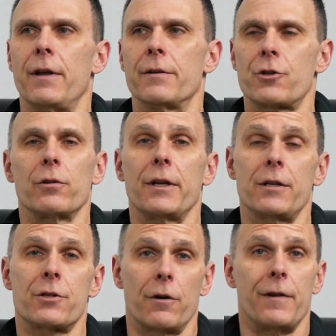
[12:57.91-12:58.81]
and certainly
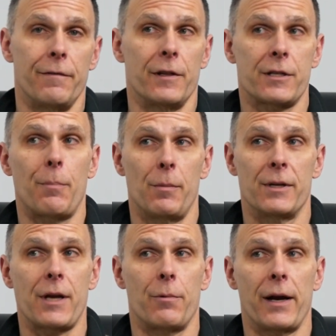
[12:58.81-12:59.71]
conservative in the
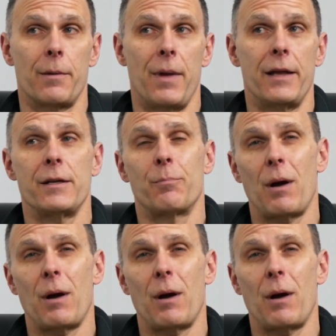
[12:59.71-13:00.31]
supplements I recommend, and